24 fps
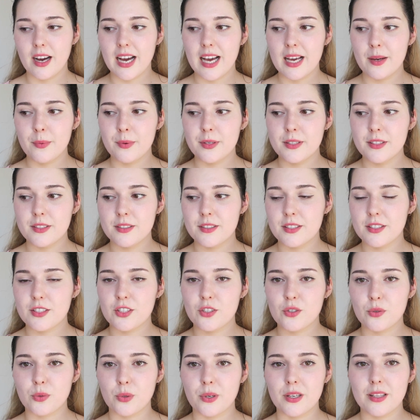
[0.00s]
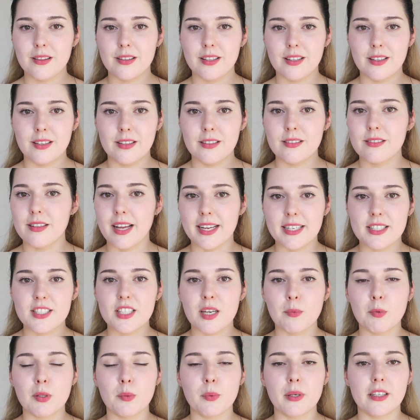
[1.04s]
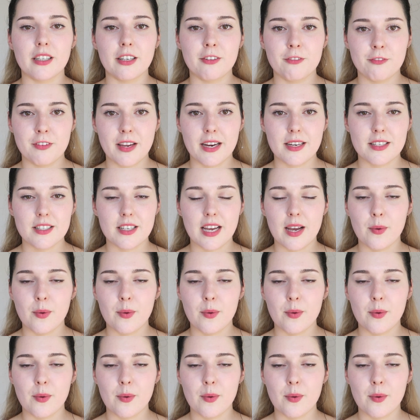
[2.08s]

I would destroy the double wear effect.